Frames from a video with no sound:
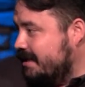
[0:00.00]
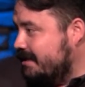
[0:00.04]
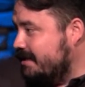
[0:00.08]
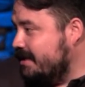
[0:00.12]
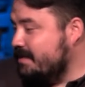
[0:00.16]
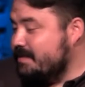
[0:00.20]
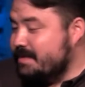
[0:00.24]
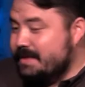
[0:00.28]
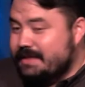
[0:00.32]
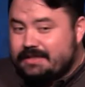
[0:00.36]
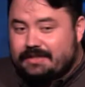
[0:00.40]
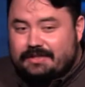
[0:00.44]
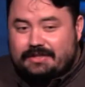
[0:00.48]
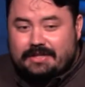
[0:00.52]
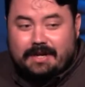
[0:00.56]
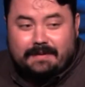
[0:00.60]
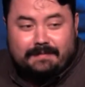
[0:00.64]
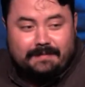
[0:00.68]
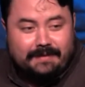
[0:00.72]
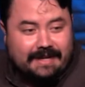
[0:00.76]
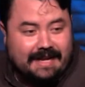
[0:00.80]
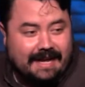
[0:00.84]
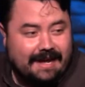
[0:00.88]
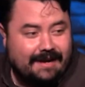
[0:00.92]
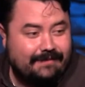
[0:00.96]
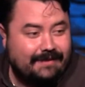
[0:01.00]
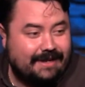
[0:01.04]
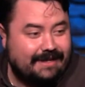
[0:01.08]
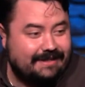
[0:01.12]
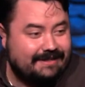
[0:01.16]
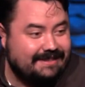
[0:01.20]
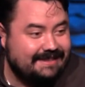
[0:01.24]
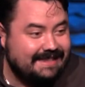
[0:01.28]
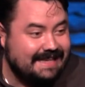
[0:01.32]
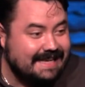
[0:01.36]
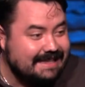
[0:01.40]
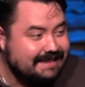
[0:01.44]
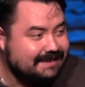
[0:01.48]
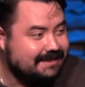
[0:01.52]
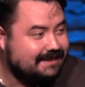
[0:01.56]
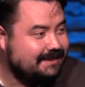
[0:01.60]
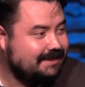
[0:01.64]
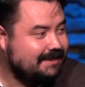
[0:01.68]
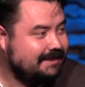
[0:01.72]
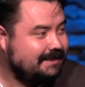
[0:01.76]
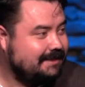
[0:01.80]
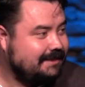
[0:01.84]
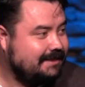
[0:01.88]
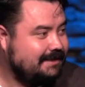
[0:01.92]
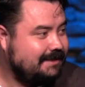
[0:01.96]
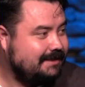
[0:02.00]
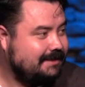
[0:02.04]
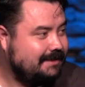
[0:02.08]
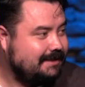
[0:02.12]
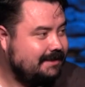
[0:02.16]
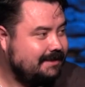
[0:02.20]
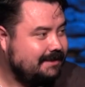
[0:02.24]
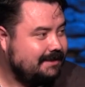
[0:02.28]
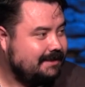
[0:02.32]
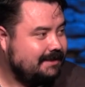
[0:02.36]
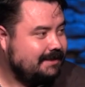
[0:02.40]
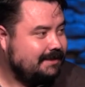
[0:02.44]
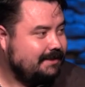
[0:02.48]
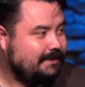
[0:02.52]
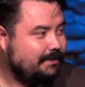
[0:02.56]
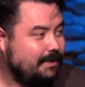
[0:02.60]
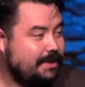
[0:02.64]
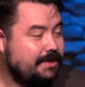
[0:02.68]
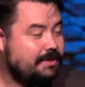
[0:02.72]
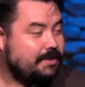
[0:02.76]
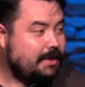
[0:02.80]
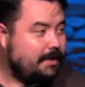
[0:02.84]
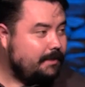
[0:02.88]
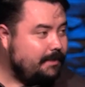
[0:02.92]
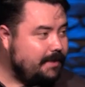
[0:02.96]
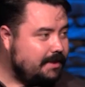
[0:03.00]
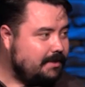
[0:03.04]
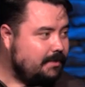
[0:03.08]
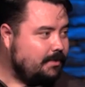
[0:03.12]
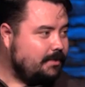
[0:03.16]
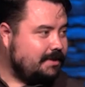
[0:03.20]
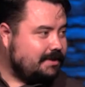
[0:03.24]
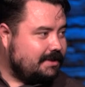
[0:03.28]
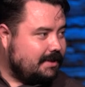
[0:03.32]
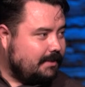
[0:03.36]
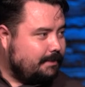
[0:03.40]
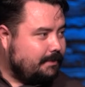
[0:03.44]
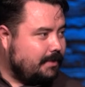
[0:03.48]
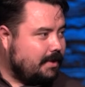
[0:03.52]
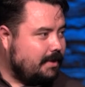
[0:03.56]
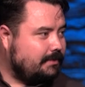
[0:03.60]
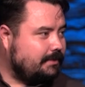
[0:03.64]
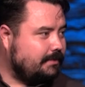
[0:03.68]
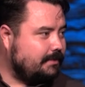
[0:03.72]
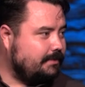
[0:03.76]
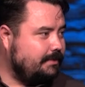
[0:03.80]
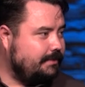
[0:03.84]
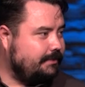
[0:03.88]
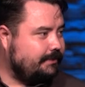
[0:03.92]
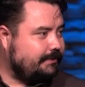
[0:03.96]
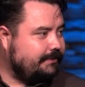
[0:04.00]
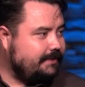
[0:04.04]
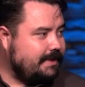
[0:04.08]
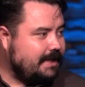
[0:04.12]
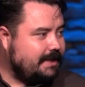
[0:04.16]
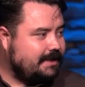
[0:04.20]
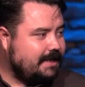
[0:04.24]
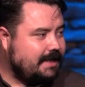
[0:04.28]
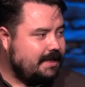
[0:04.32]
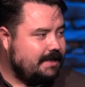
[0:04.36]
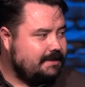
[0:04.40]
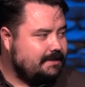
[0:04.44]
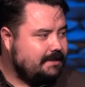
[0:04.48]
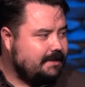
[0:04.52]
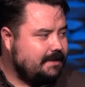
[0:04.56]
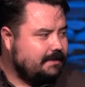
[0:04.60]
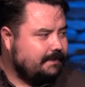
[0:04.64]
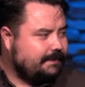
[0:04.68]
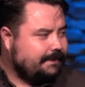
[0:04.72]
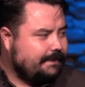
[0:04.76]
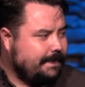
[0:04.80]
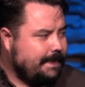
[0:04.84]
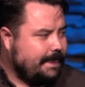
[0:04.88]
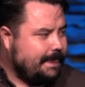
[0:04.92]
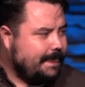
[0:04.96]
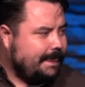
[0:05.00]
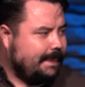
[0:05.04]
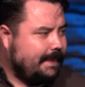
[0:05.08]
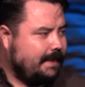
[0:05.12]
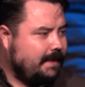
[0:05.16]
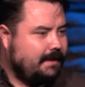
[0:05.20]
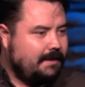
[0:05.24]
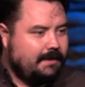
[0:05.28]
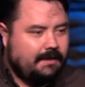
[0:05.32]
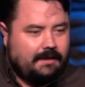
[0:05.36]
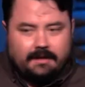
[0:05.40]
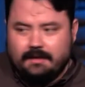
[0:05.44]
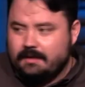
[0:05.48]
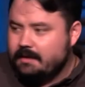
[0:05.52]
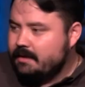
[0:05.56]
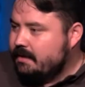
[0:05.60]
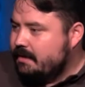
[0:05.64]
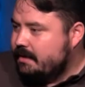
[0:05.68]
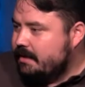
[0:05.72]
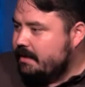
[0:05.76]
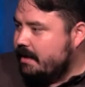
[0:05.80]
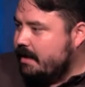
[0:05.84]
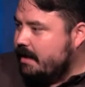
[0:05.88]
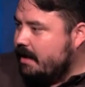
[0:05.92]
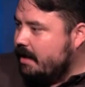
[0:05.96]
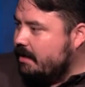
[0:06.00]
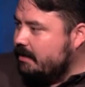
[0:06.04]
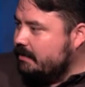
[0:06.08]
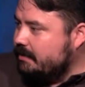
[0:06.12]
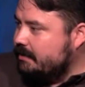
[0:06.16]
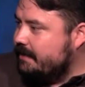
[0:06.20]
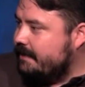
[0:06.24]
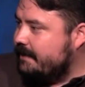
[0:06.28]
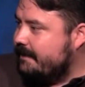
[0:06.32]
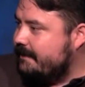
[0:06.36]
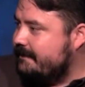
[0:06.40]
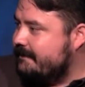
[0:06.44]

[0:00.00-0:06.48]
You'd be jumping out of our seats. We should have been the ones that broke the roof, not the AC. You know?